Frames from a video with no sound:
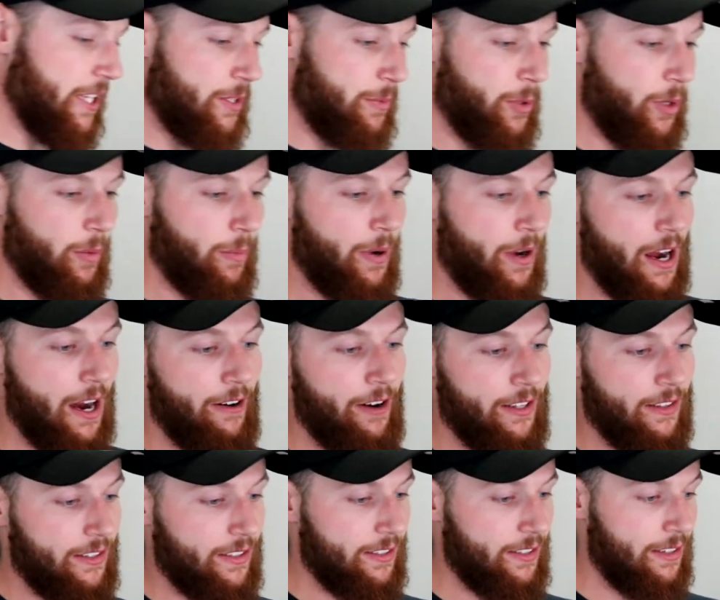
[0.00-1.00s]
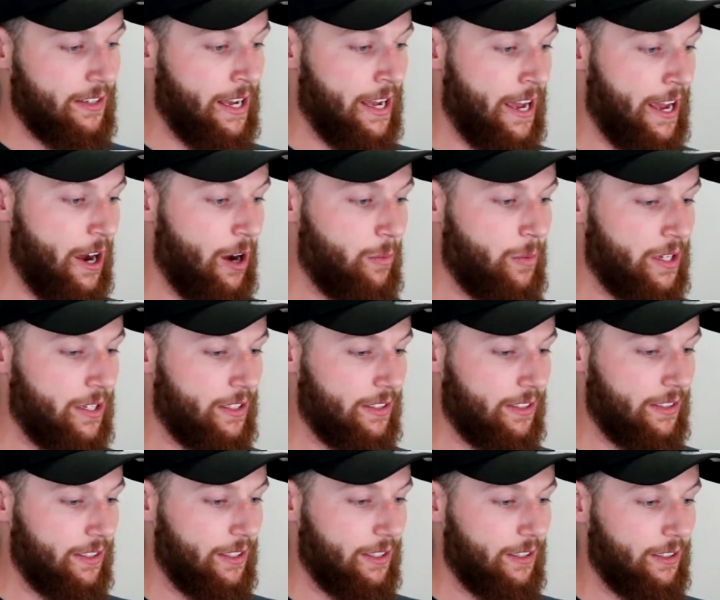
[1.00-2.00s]
Pittsburgh Pirates uh, helmet,
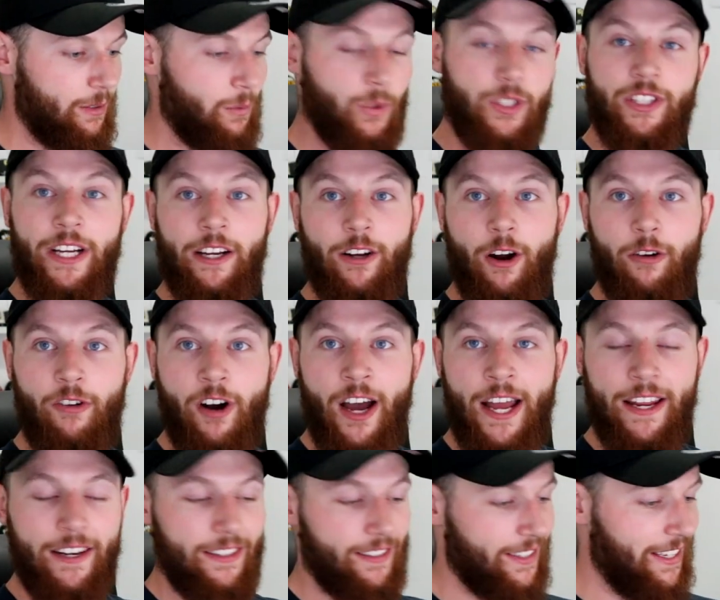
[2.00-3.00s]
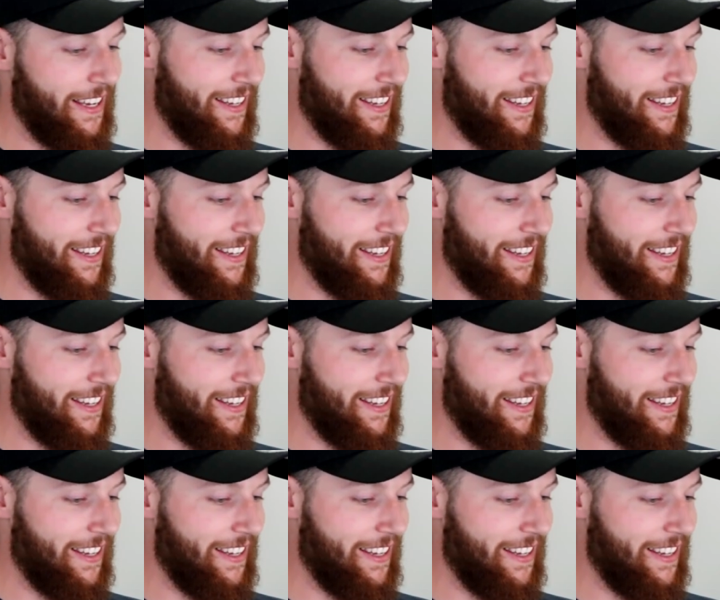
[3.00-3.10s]
which I got right.